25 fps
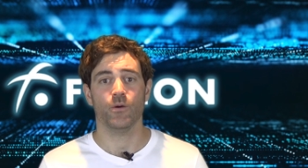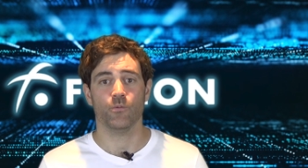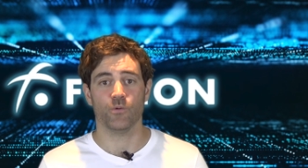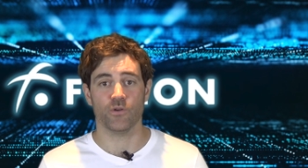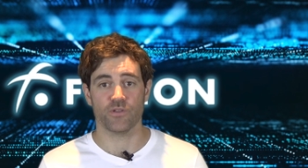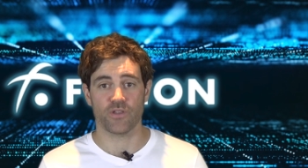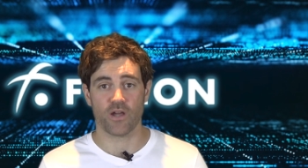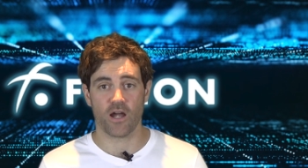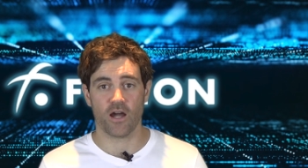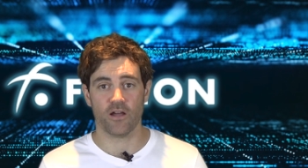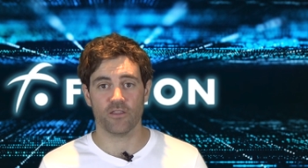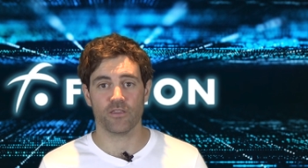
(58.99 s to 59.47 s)

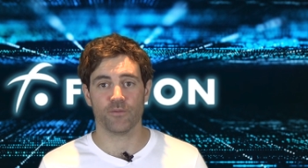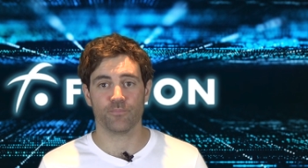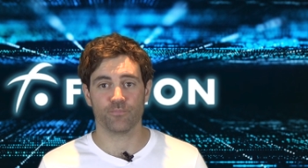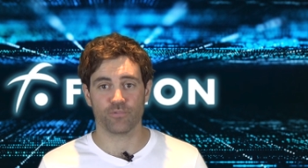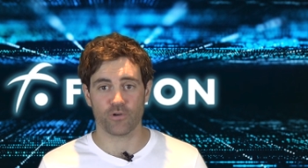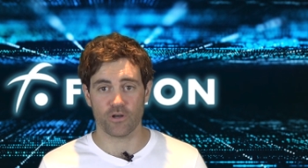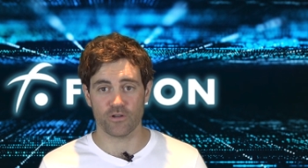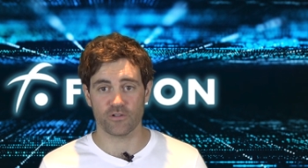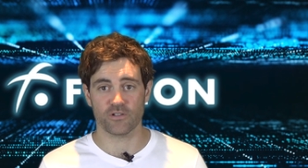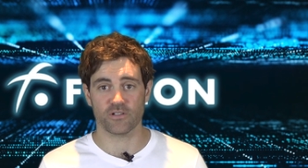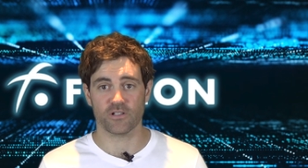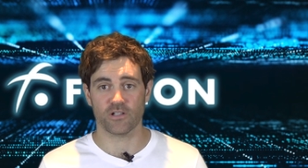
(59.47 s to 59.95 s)
with other
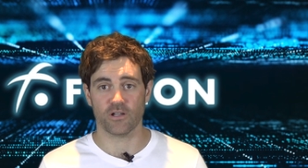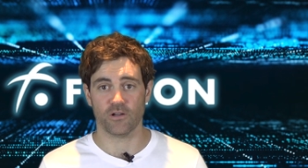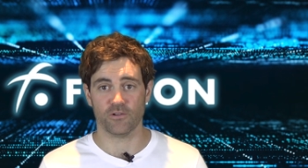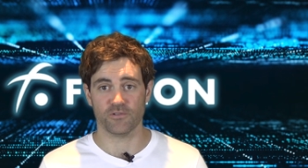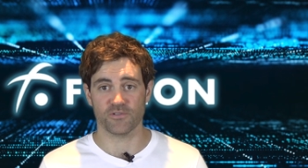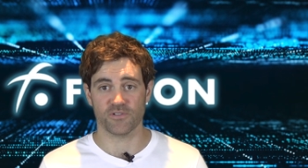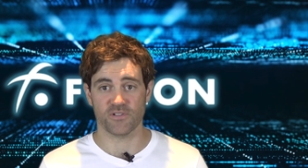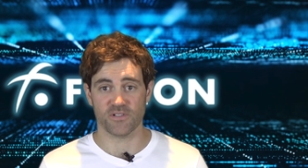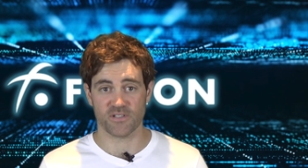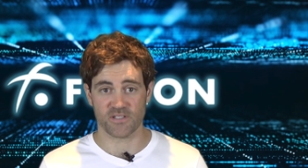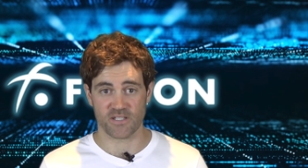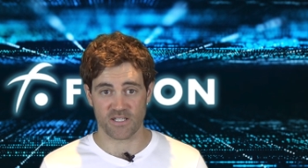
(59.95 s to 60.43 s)

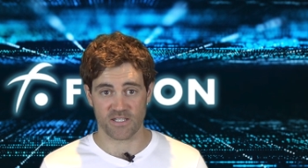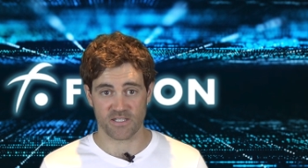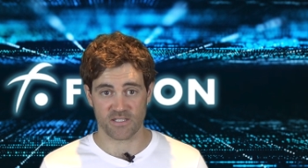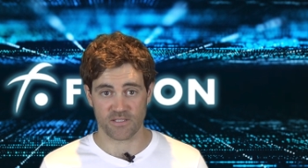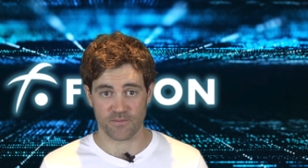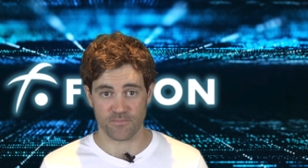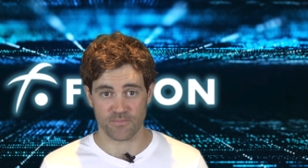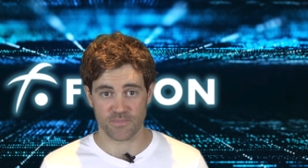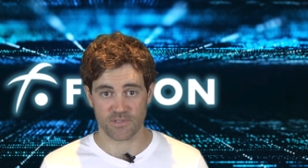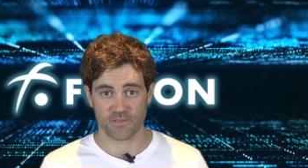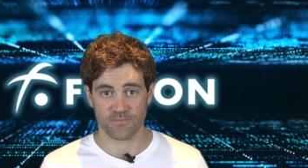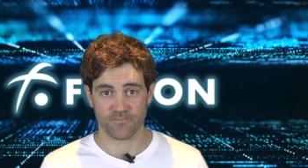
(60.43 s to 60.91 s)
protocols and
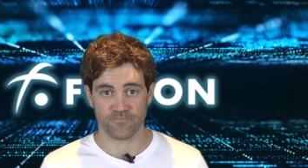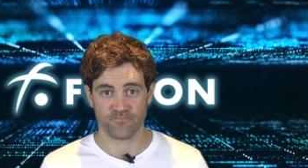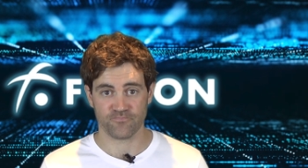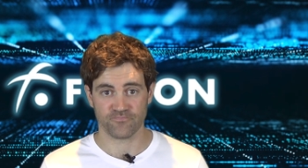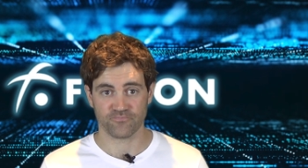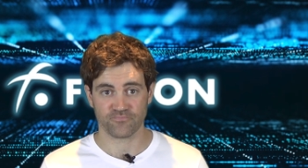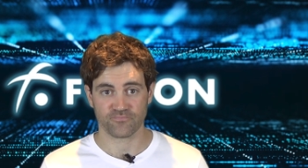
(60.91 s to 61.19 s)
systems.